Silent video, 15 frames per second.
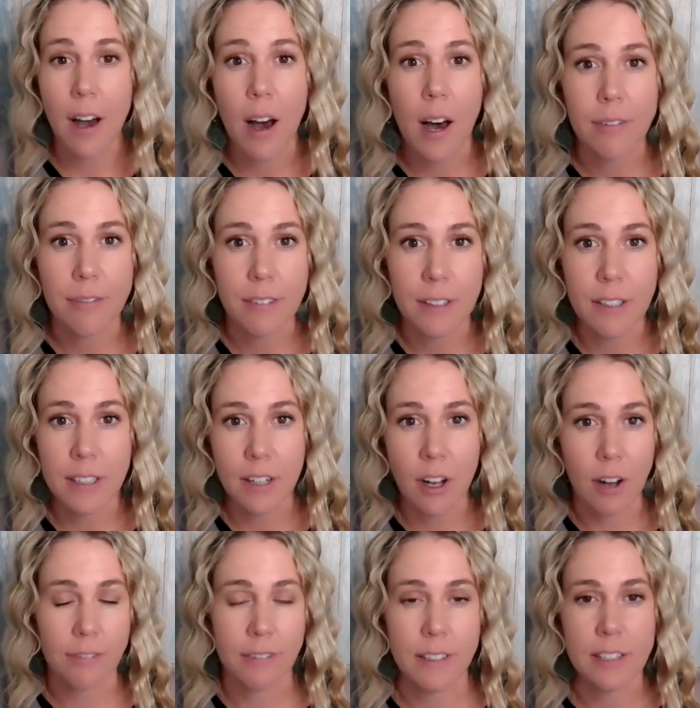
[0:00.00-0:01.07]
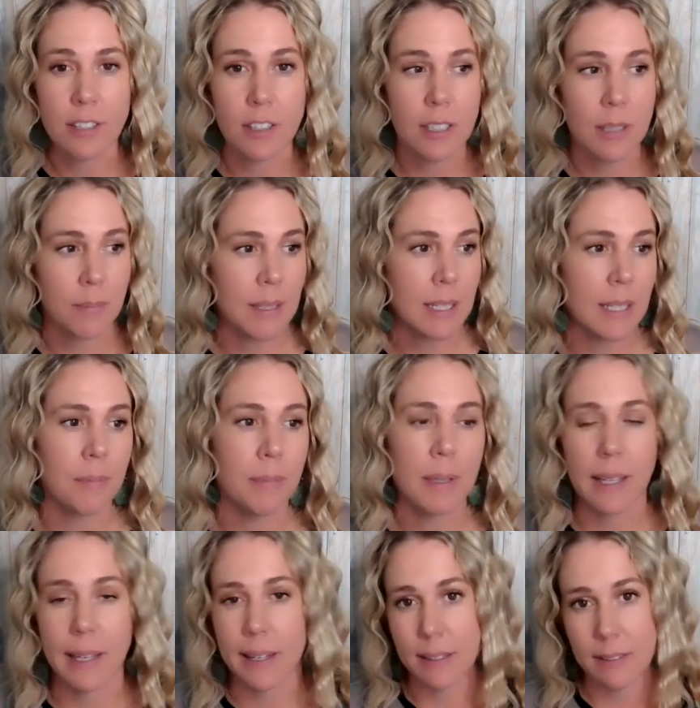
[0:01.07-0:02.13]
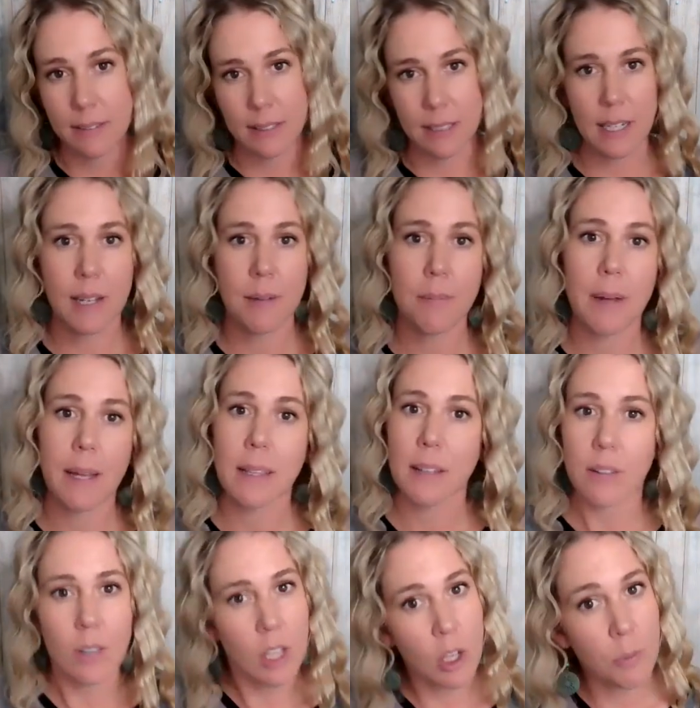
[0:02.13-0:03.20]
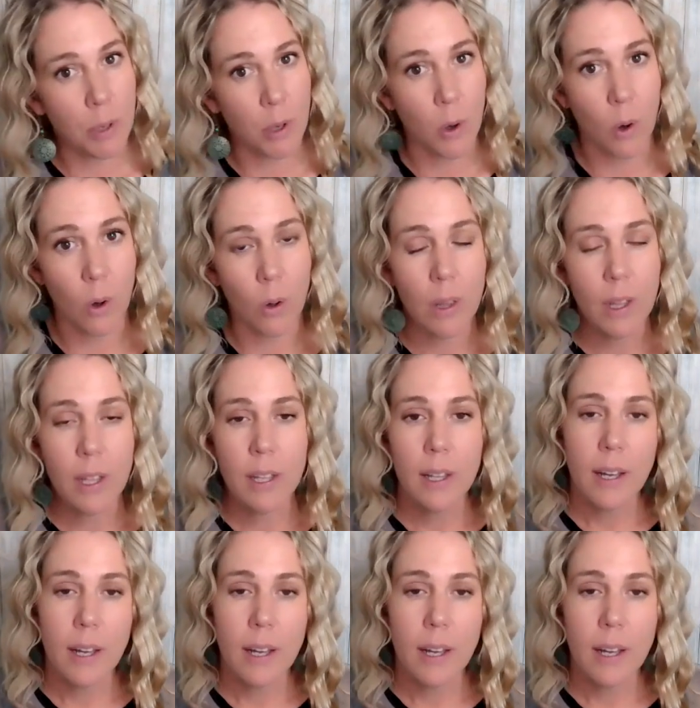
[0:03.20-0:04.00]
off an office or something and be like stuck in my little cubicle.